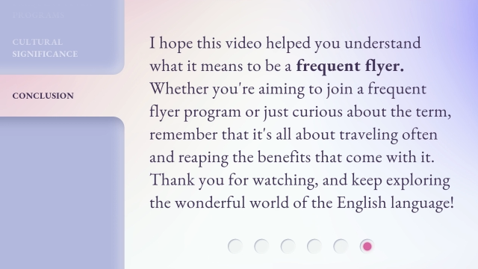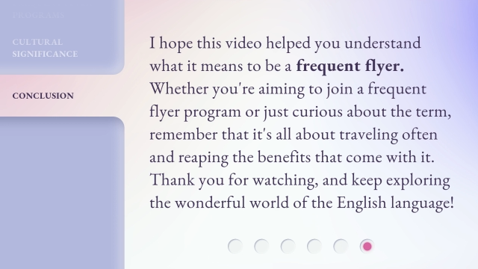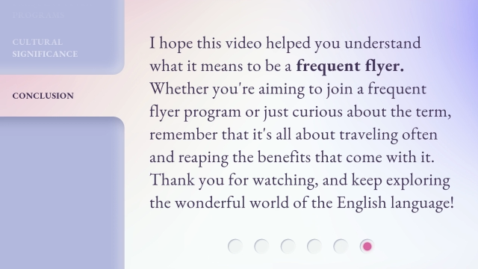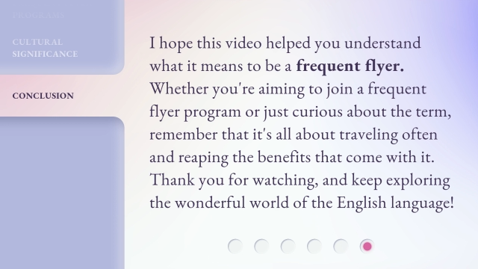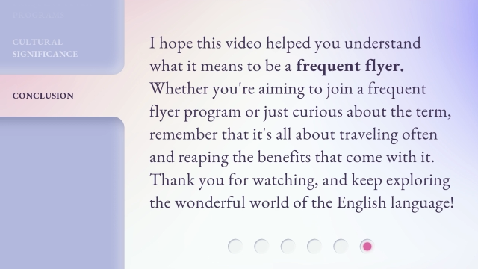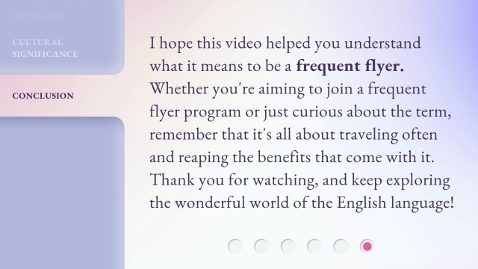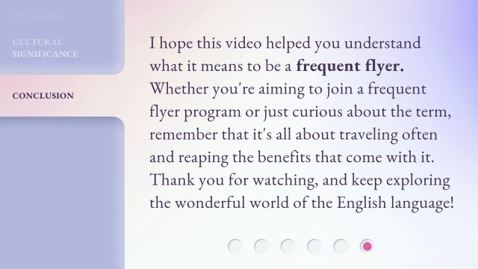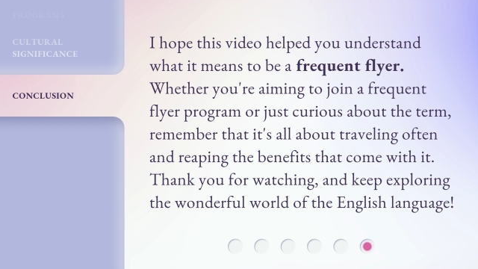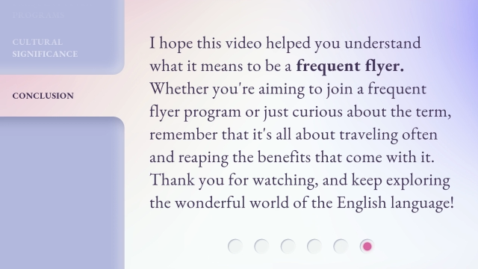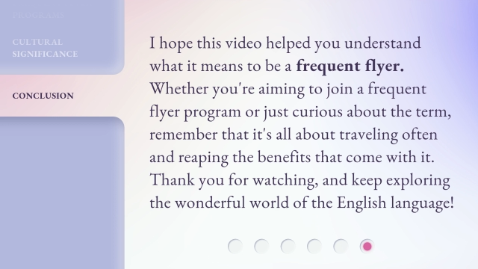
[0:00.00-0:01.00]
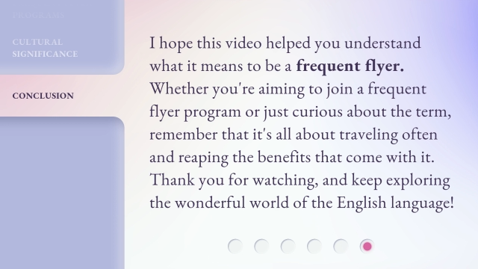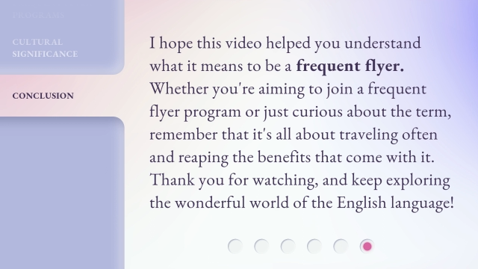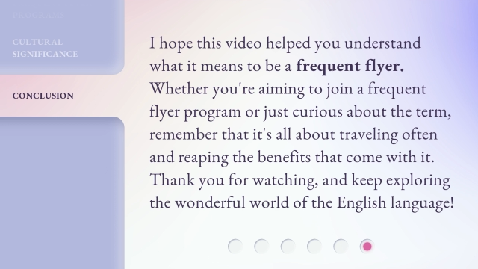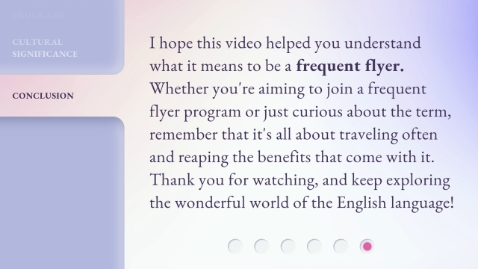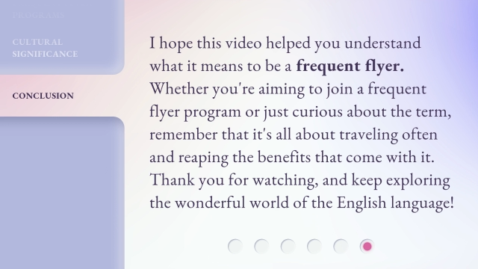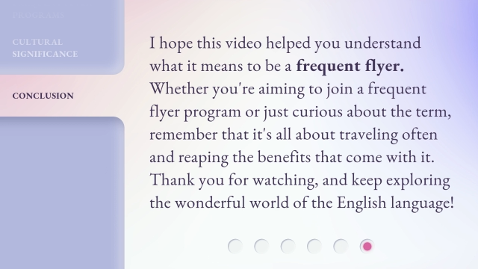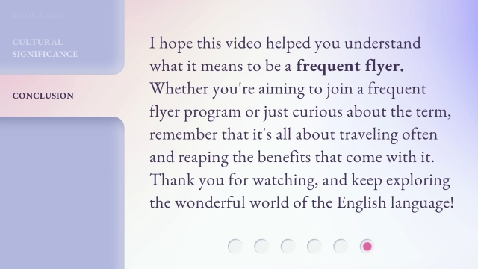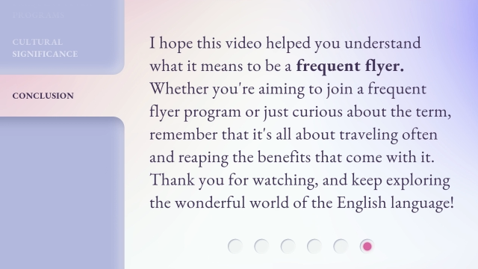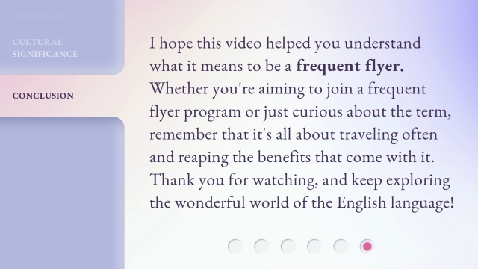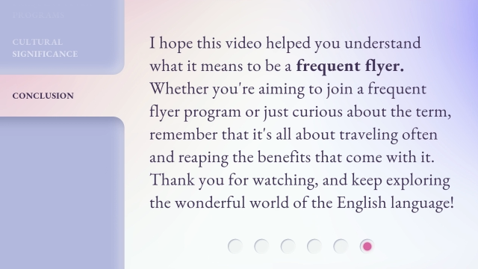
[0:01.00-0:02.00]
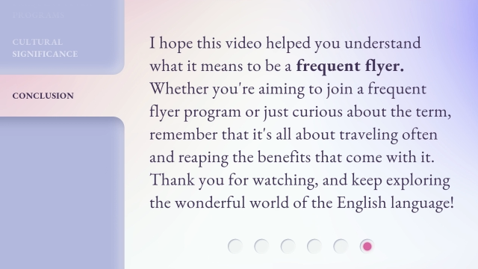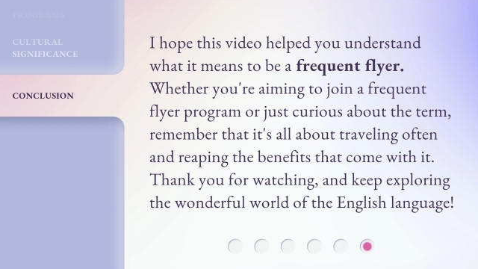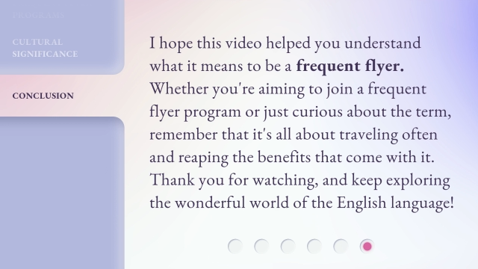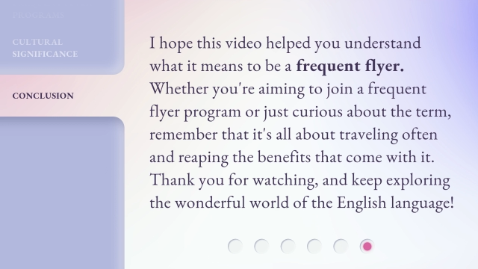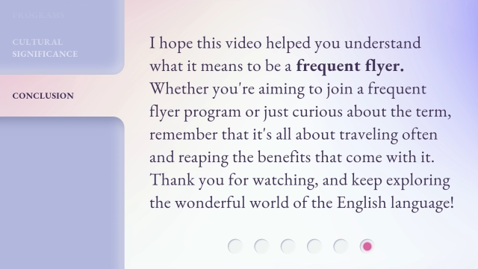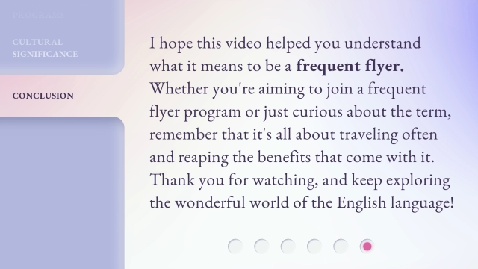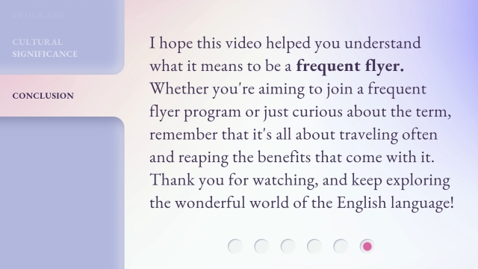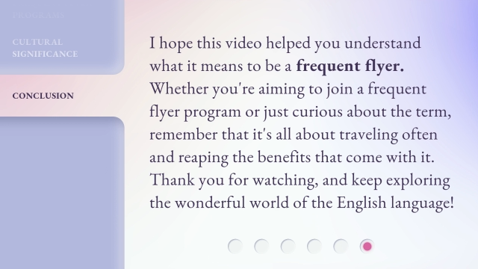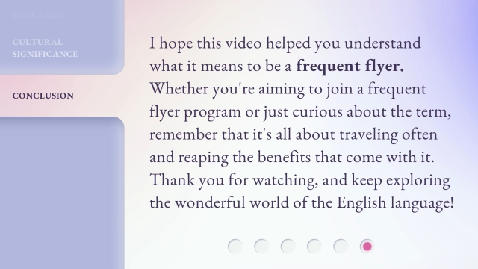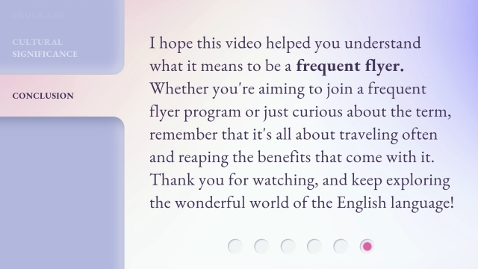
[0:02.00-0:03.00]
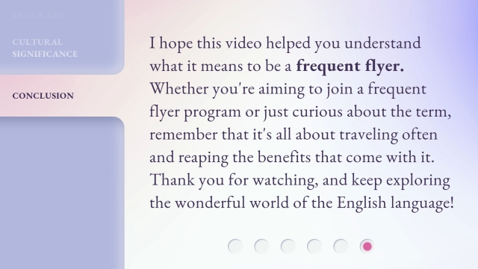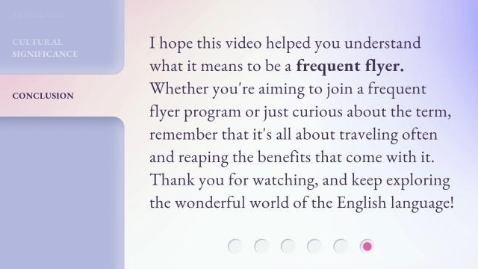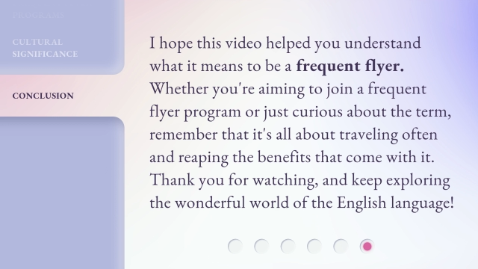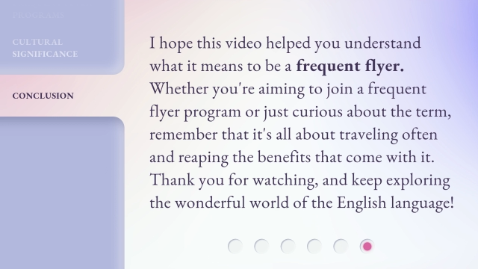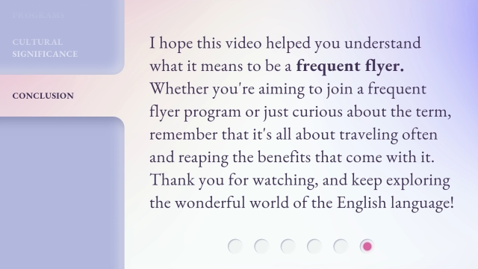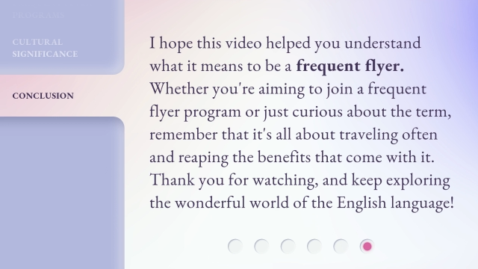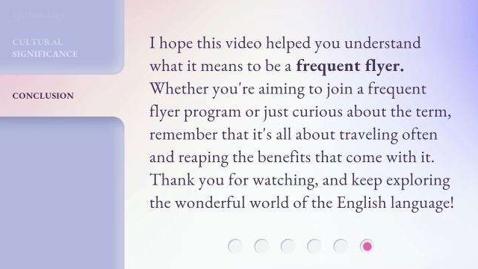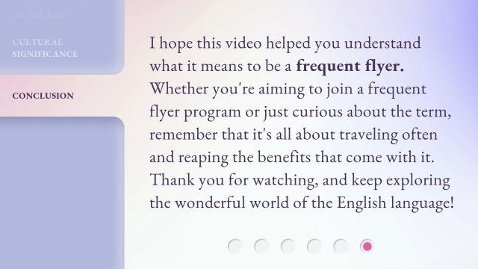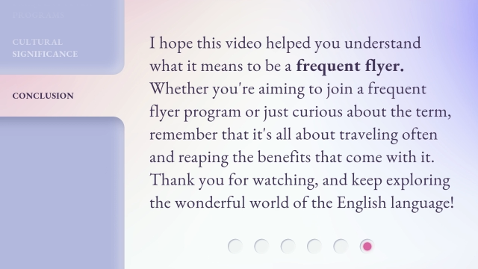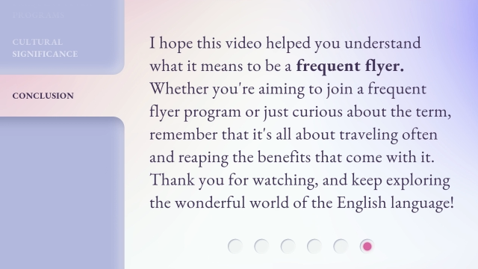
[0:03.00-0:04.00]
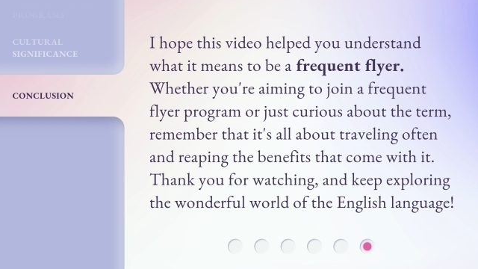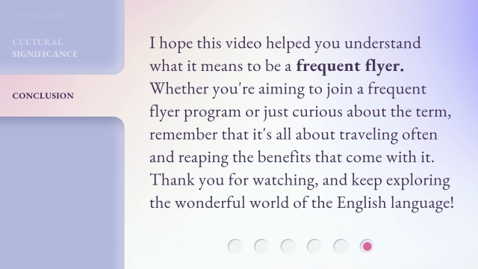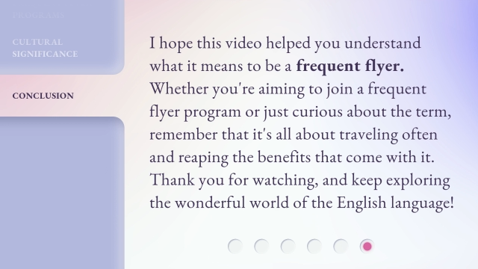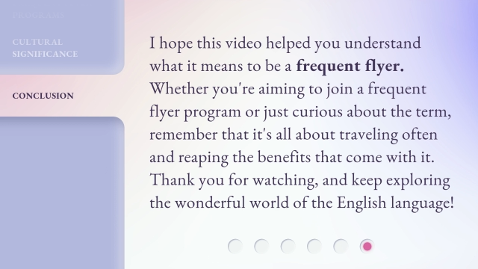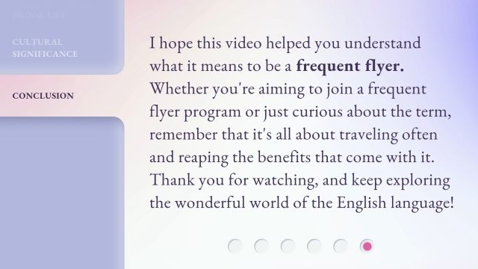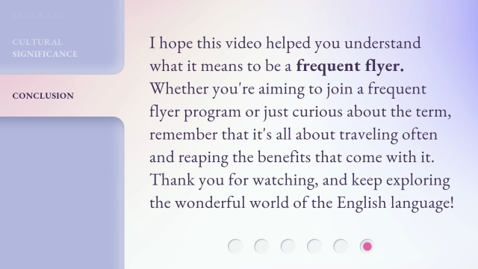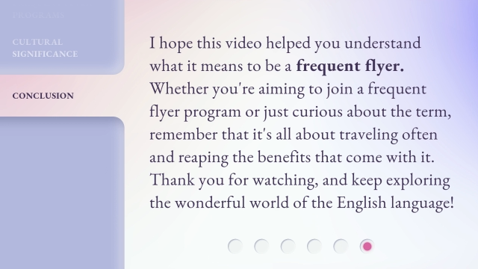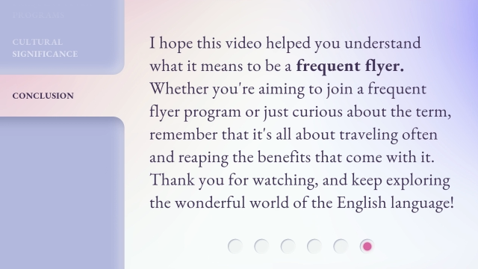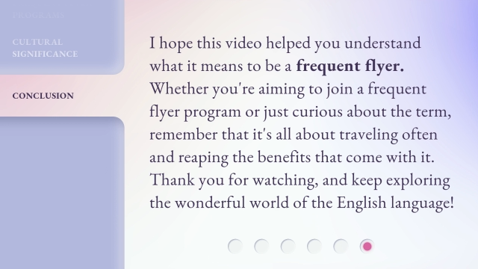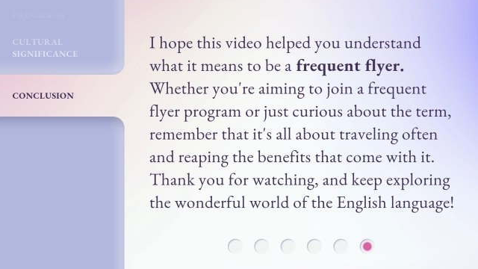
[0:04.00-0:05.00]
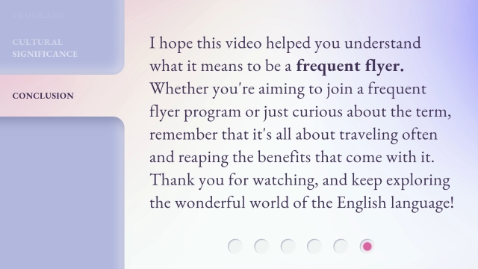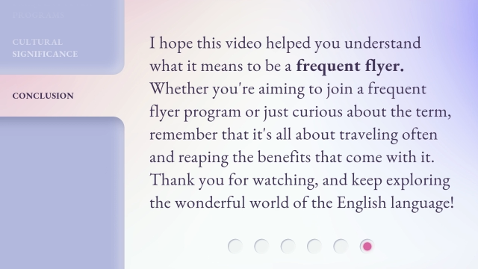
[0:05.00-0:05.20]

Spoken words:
[unreadable: no face in view]